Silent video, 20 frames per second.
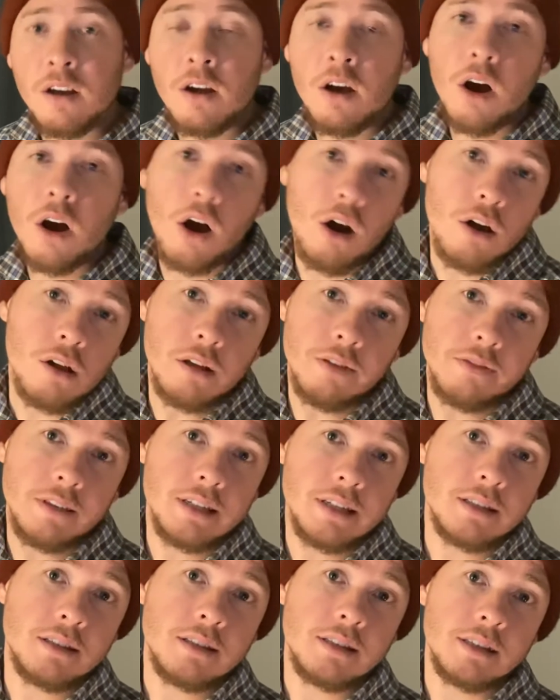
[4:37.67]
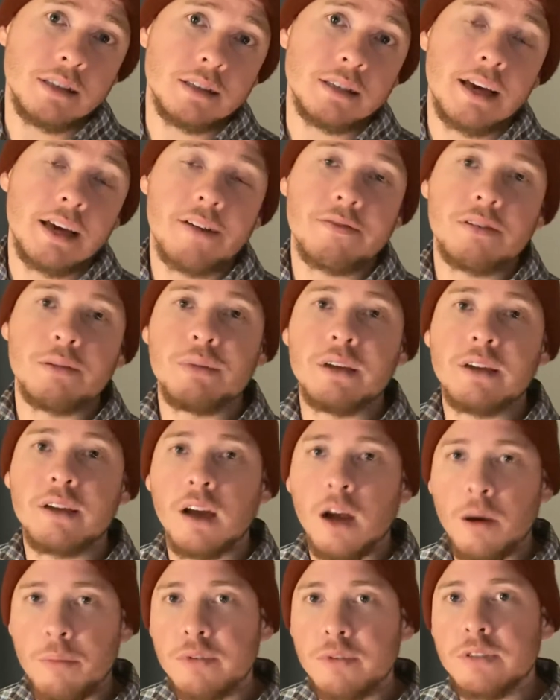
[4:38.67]
All of these things have to be
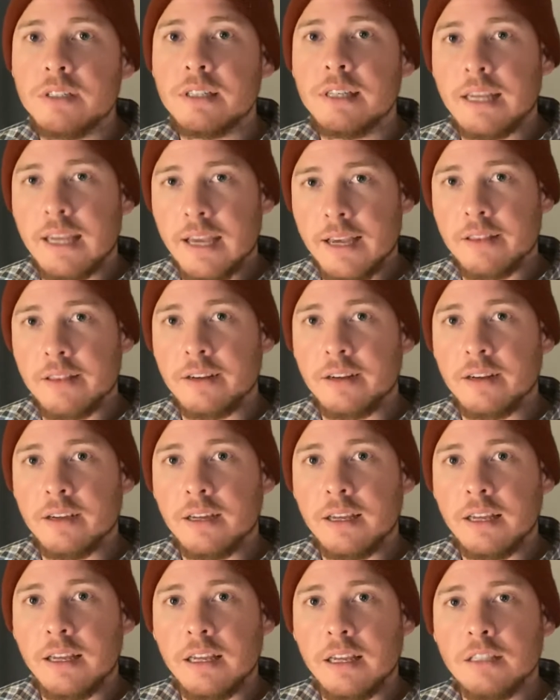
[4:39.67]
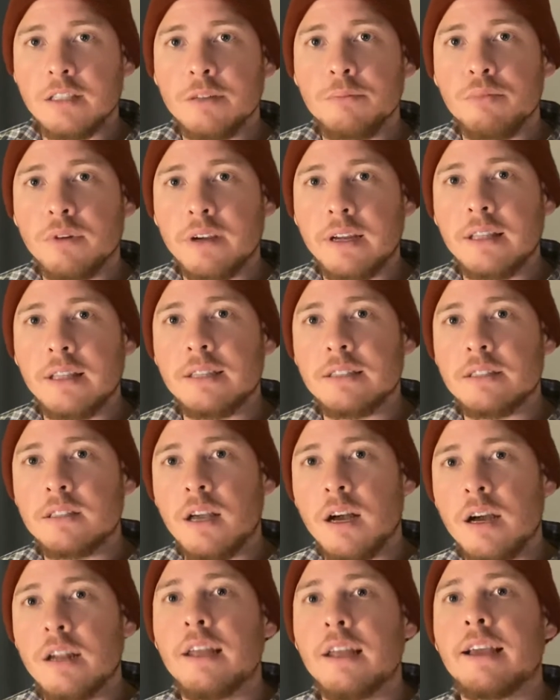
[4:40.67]
coupled together to bring this
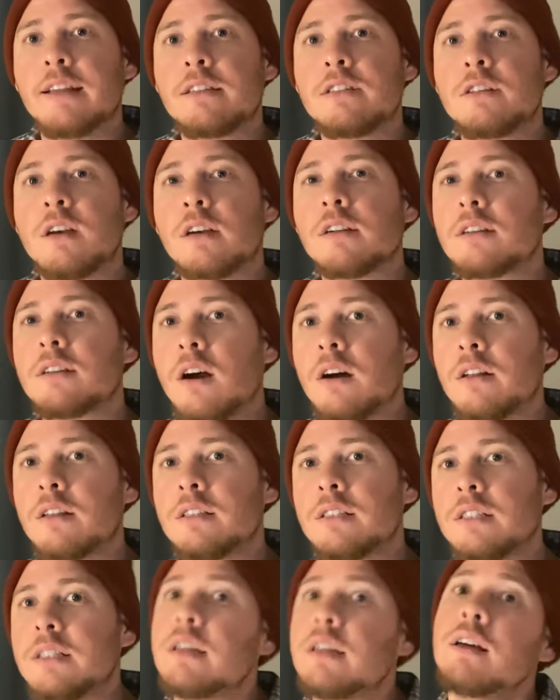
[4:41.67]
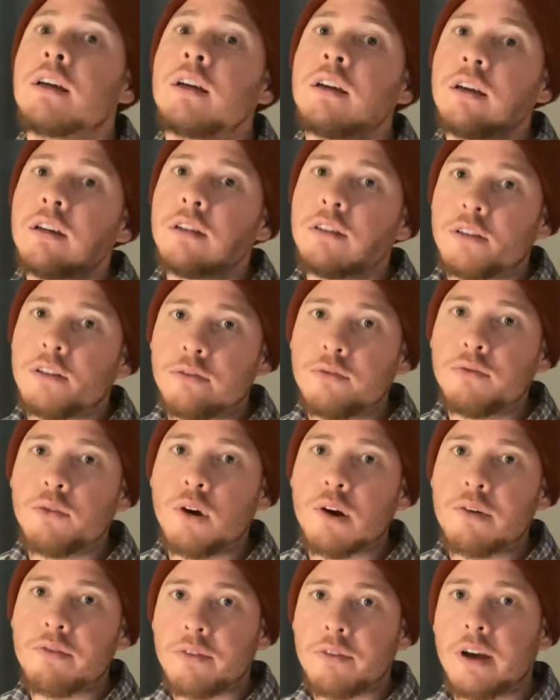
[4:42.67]
cutting edge technology to the
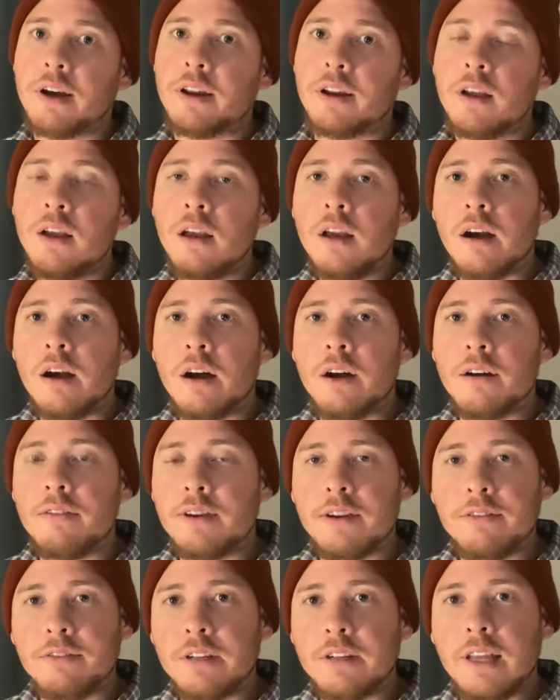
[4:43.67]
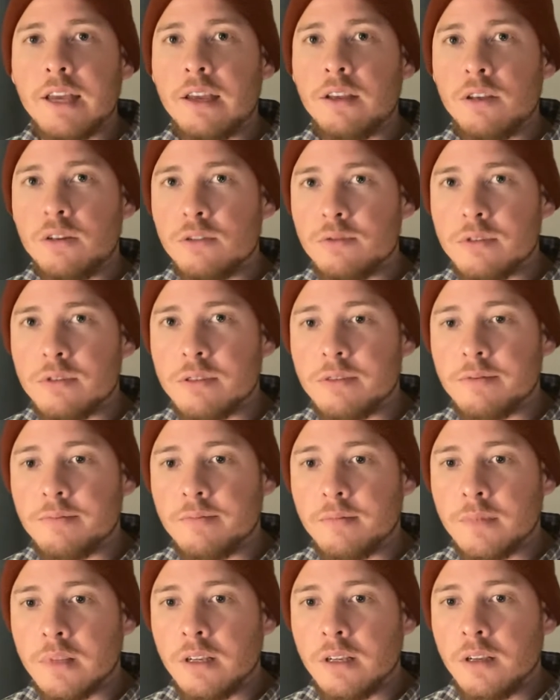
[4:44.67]
forefront of everyday use.
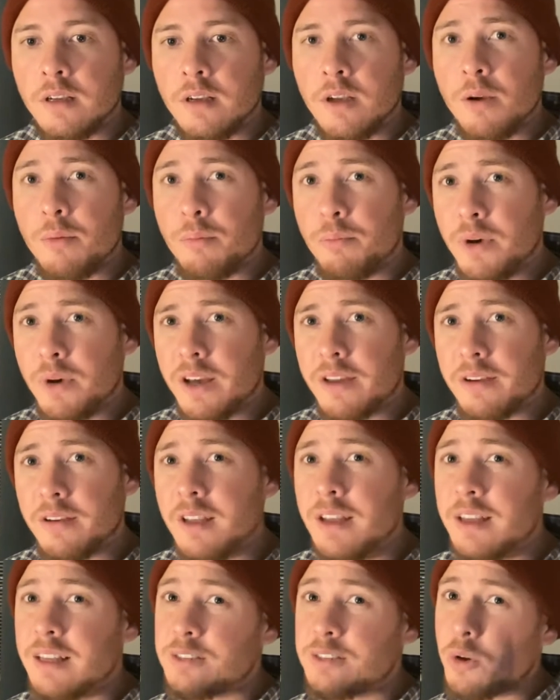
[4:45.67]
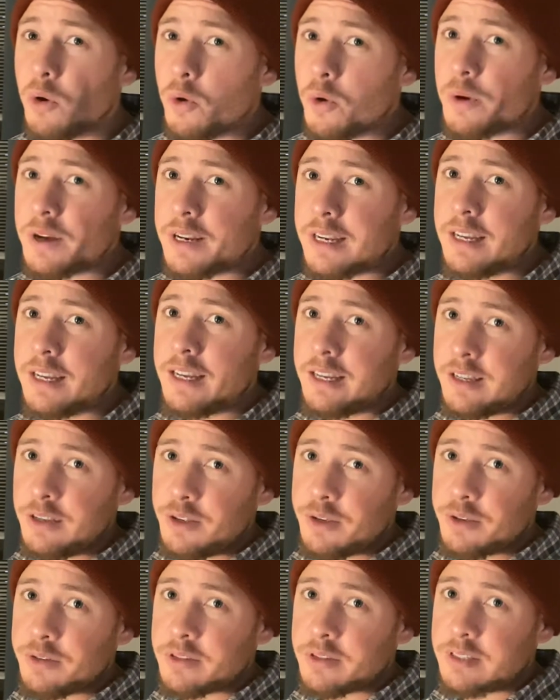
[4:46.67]
But it's already in
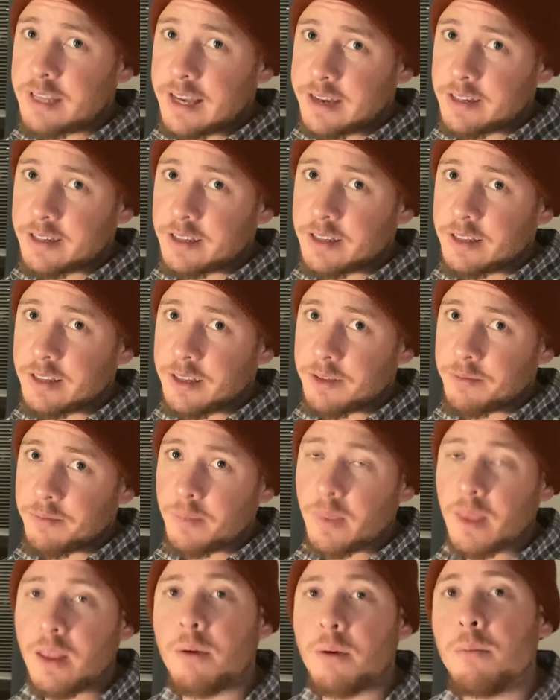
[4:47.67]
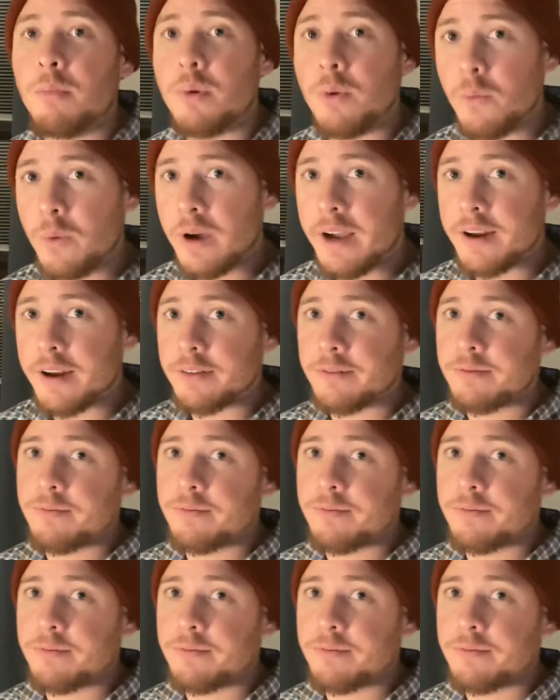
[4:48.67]
use technically. But where?